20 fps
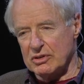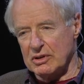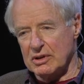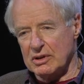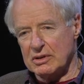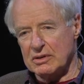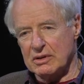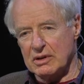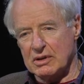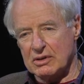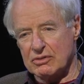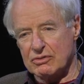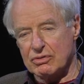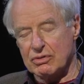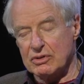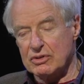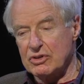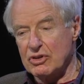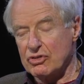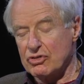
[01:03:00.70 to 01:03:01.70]
like that,
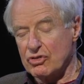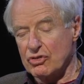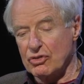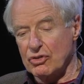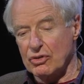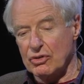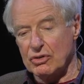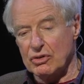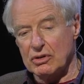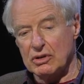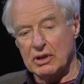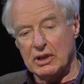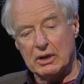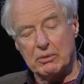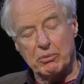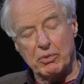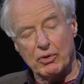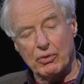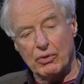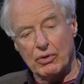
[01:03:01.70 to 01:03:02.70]
traditional
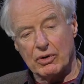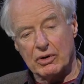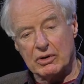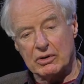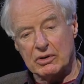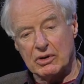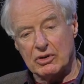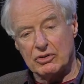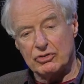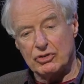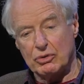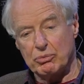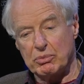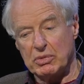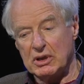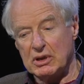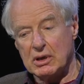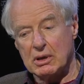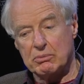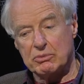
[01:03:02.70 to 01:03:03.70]
labor organizing
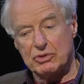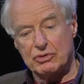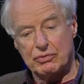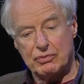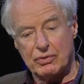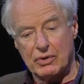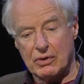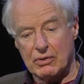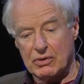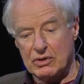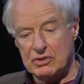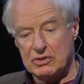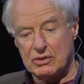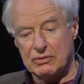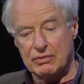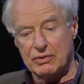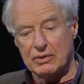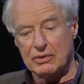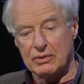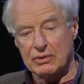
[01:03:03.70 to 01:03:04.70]
becomes very
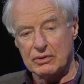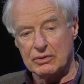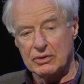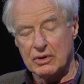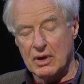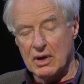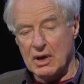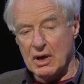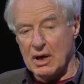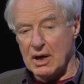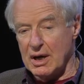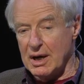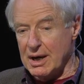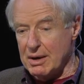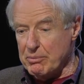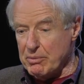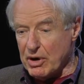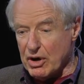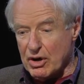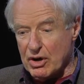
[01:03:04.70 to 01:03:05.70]
difficult.
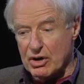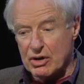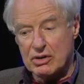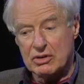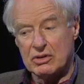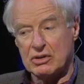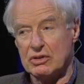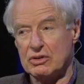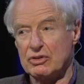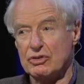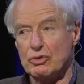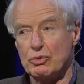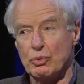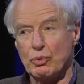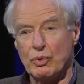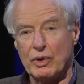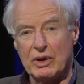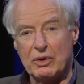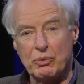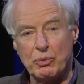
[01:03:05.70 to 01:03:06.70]
I'm heartened
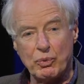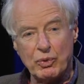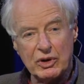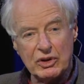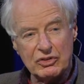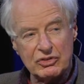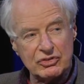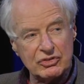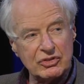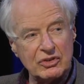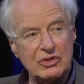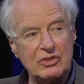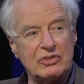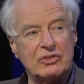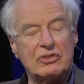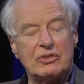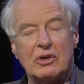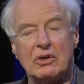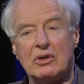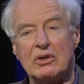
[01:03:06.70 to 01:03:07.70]
when we see
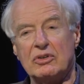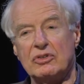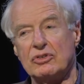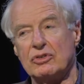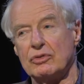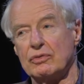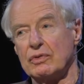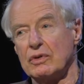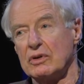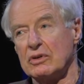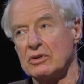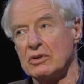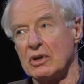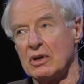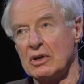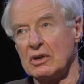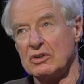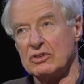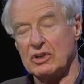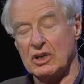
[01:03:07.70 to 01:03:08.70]
signs of it
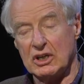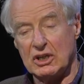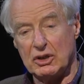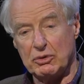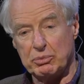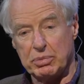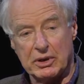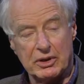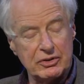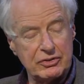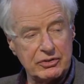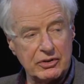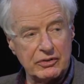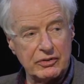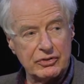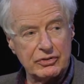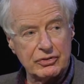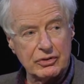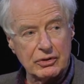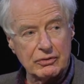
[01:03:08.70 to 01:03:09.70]
taking place in the
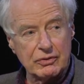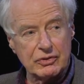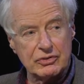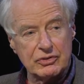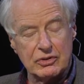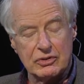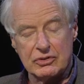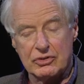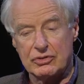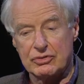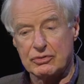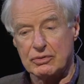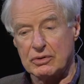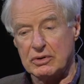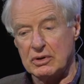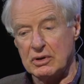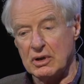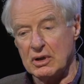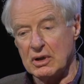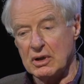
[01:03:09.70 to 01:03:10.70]
service
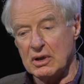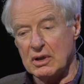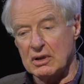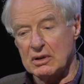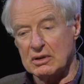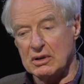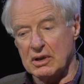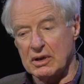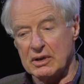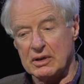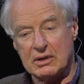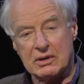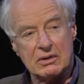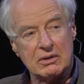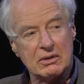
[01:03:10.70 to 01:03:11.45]
industry, like